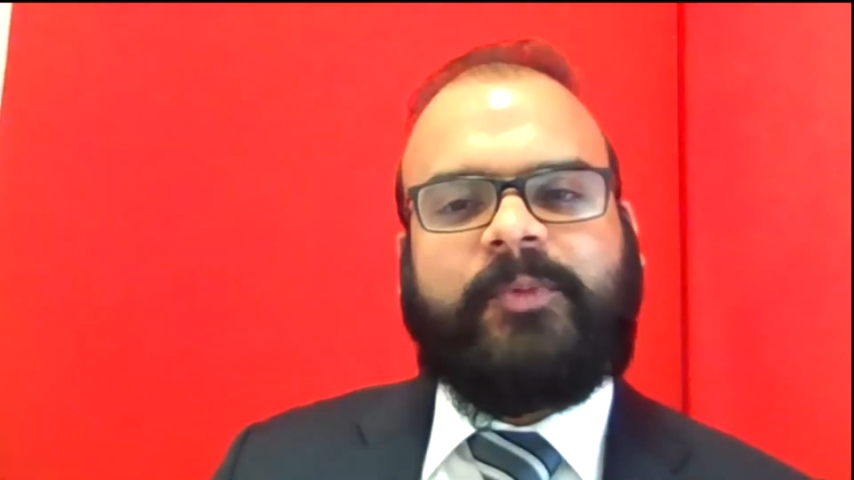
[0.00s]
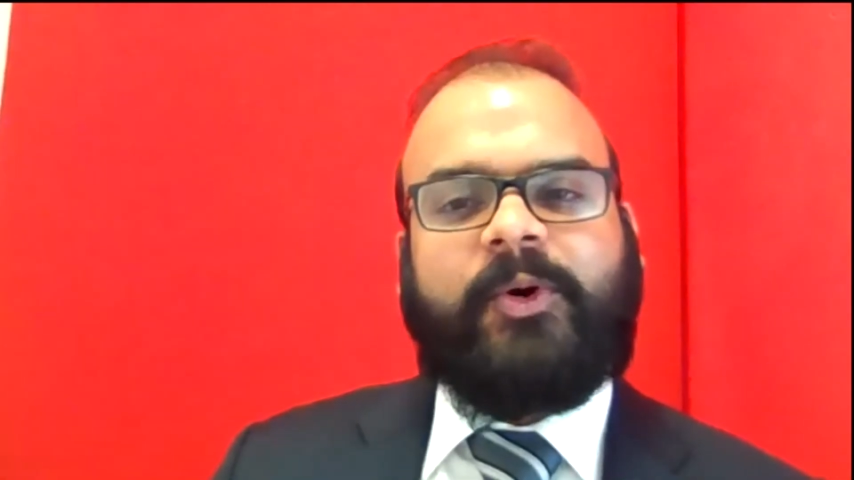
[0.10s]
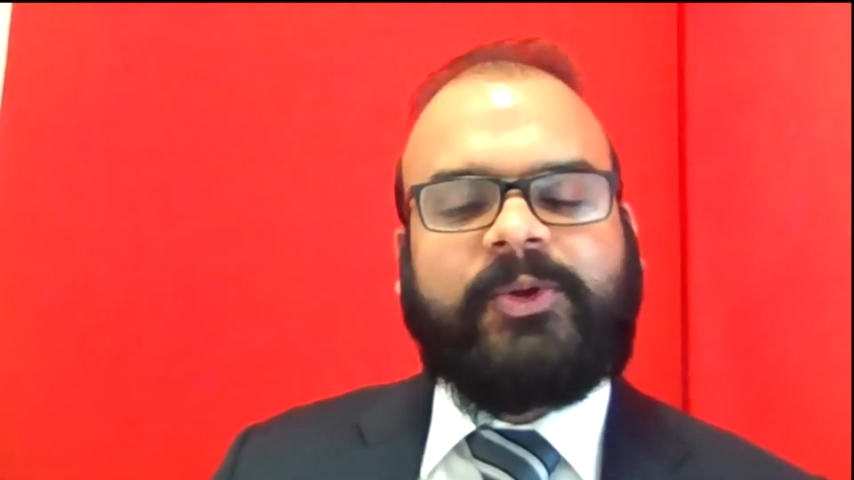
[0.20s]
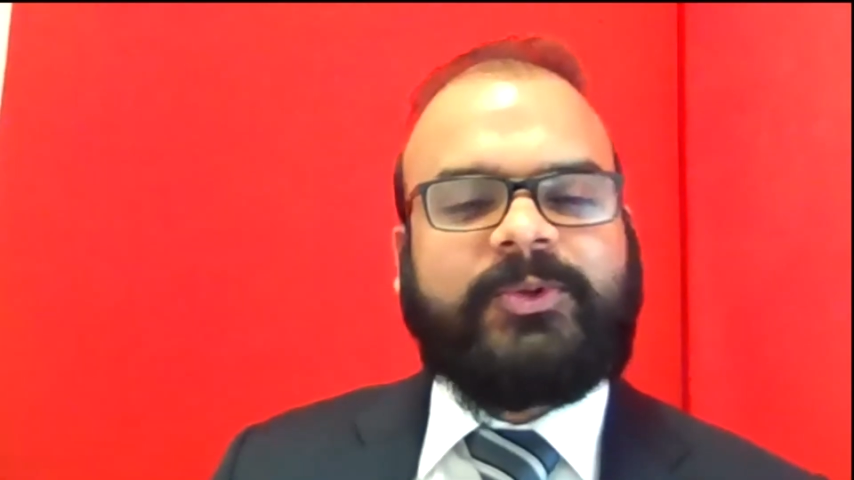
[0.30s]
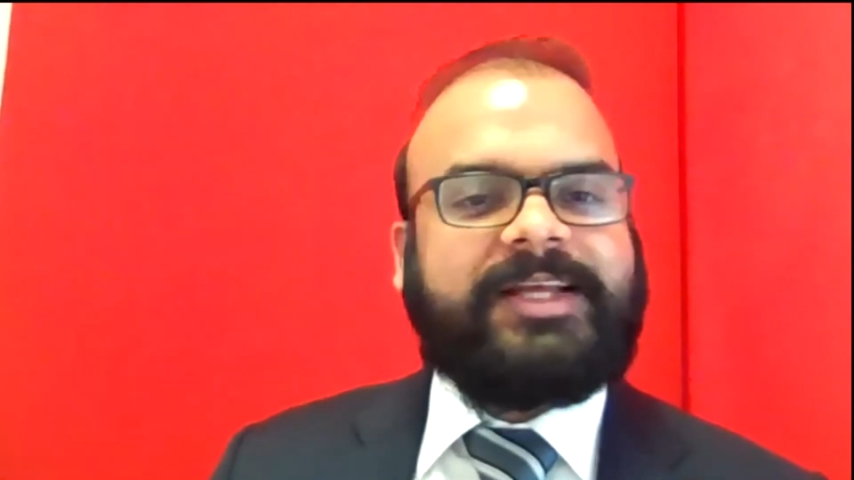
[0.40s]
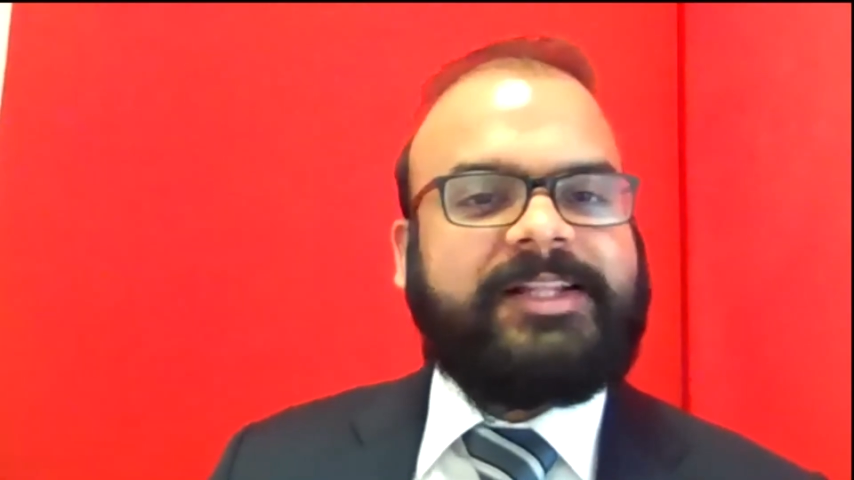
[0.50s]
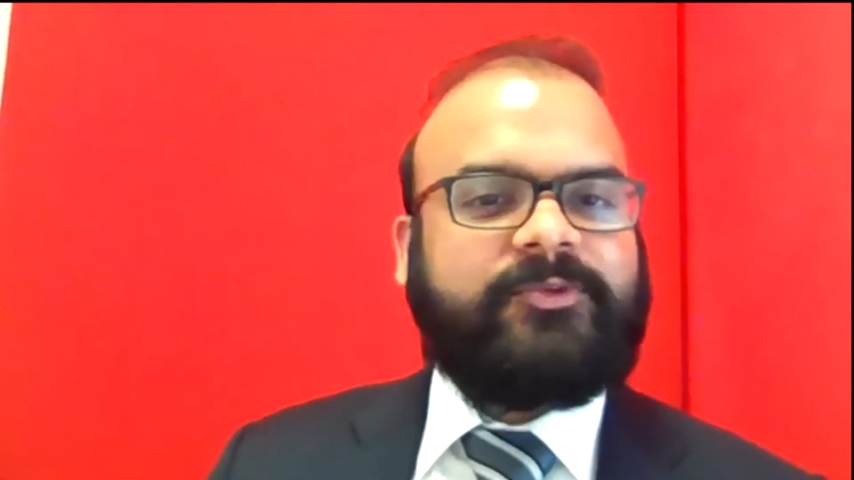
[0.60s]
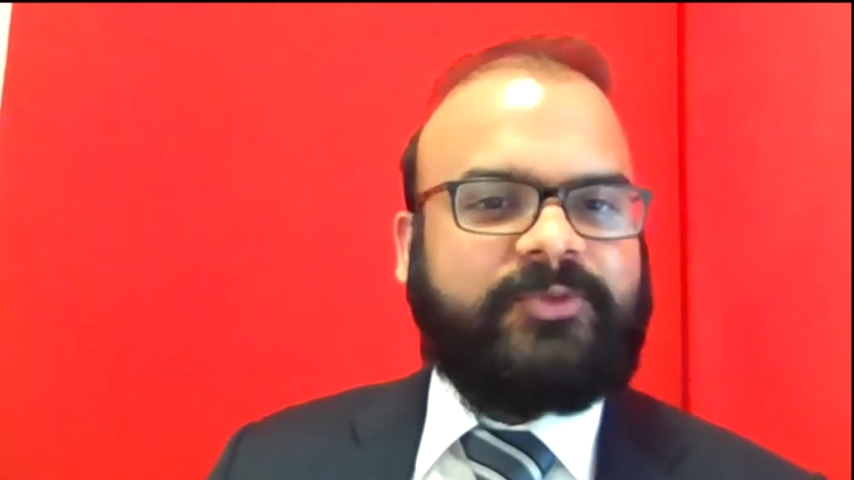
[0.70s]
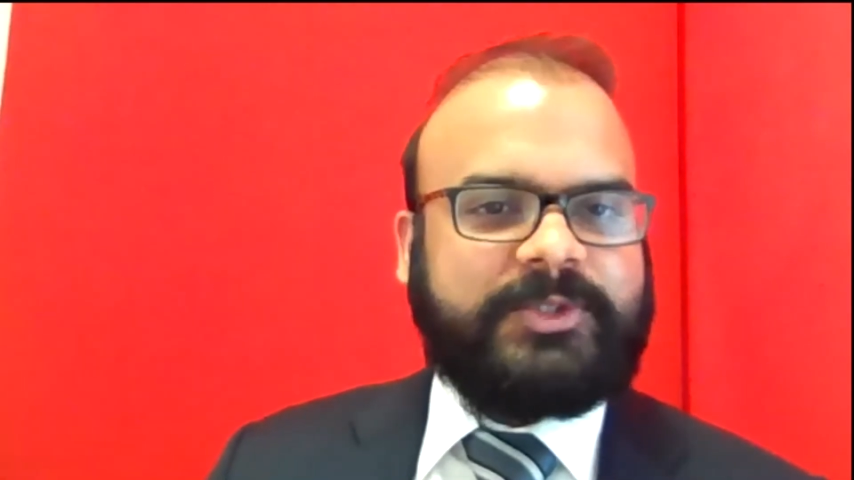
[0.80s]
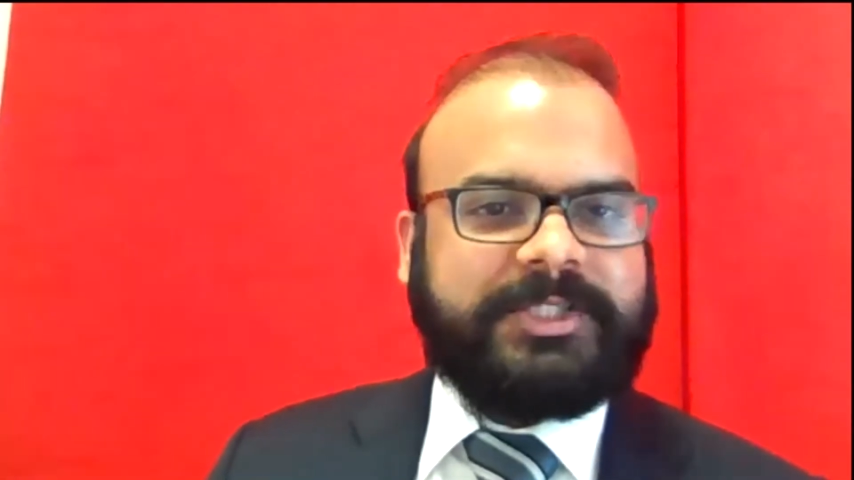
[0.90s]
bold to tell
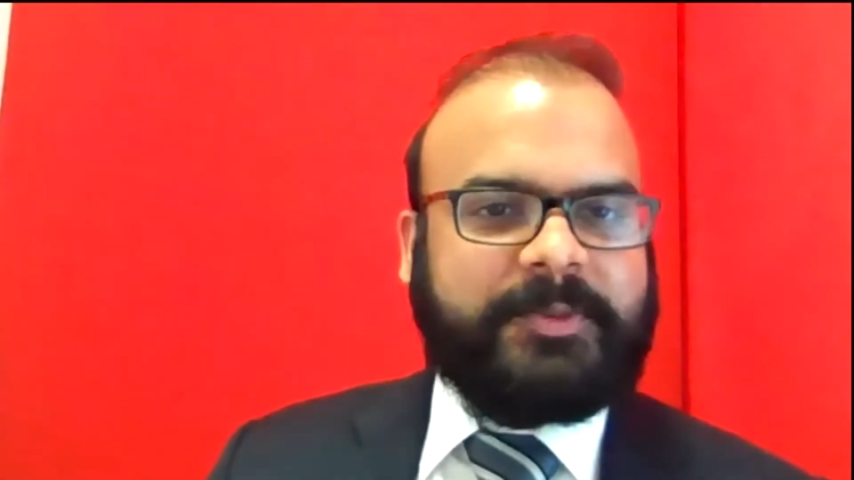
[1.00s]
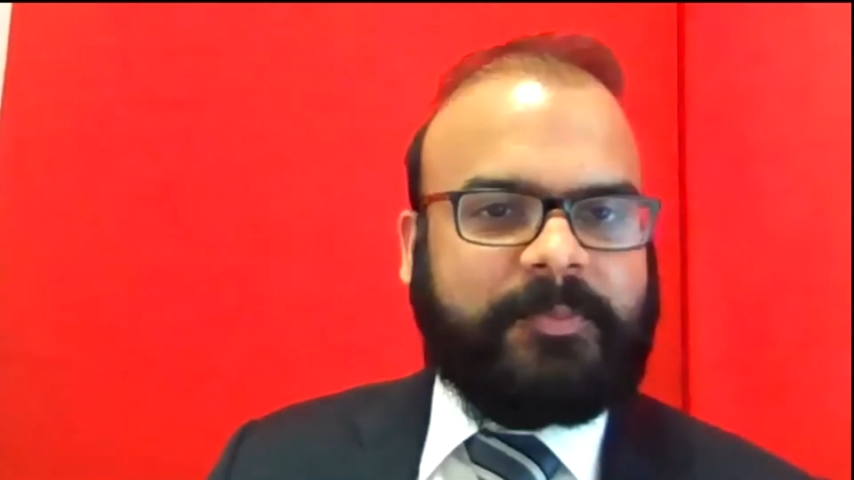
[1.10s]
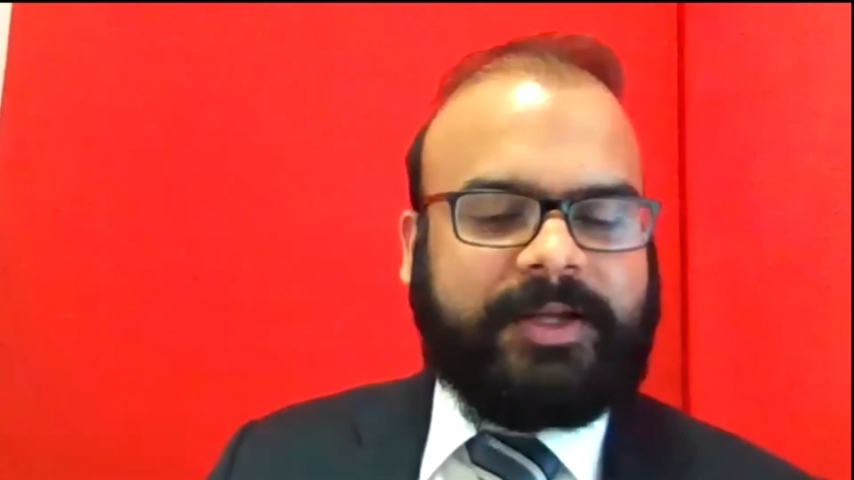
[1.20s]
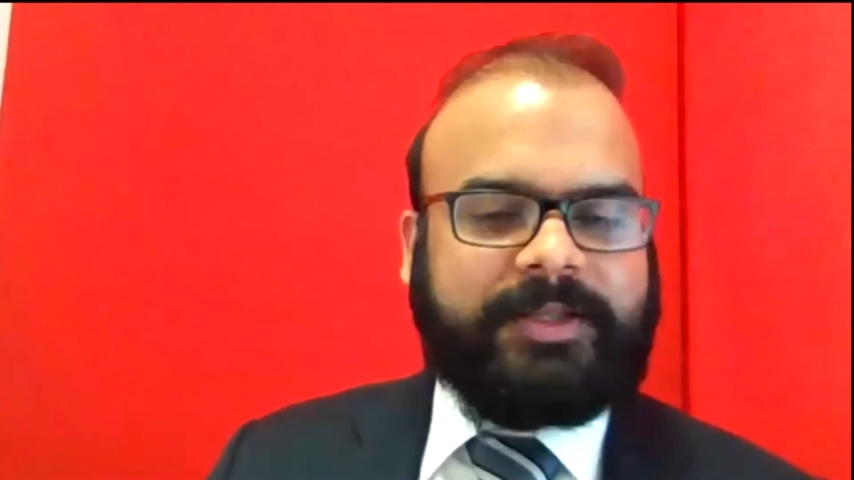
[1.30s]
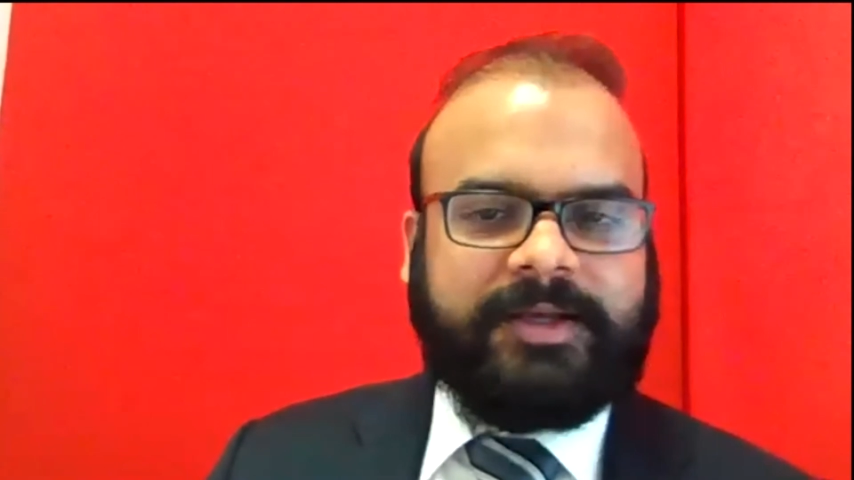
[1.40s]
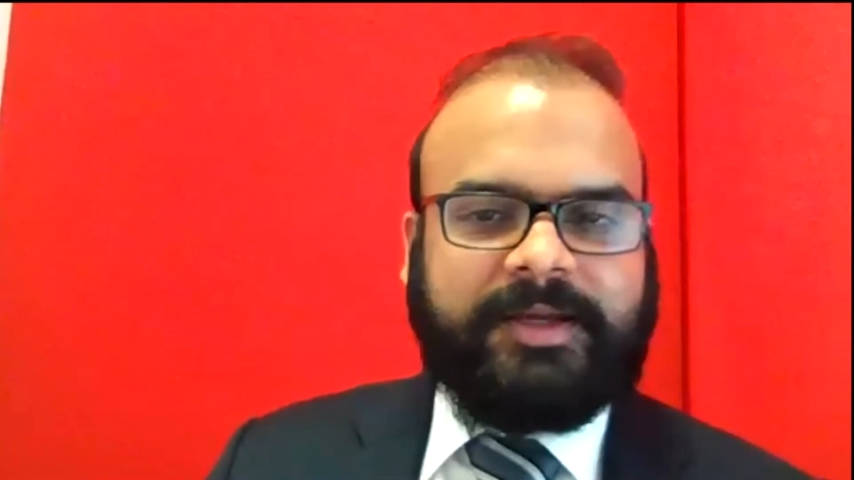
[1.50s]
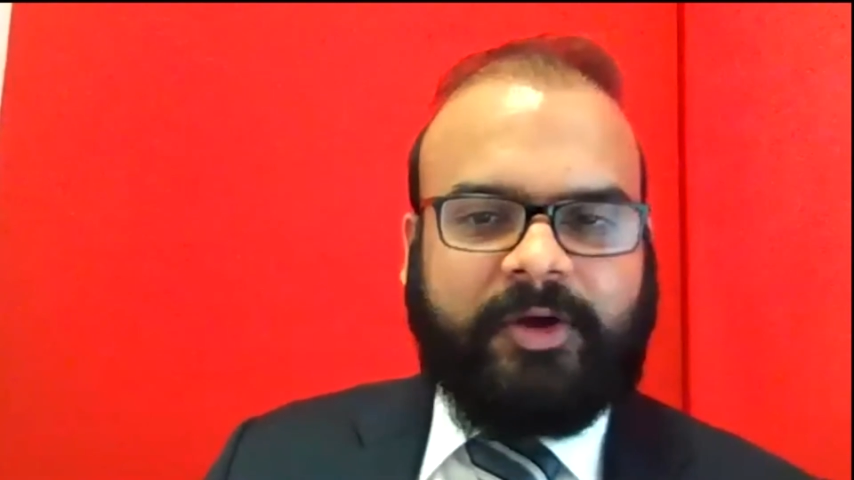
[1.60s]
the future, but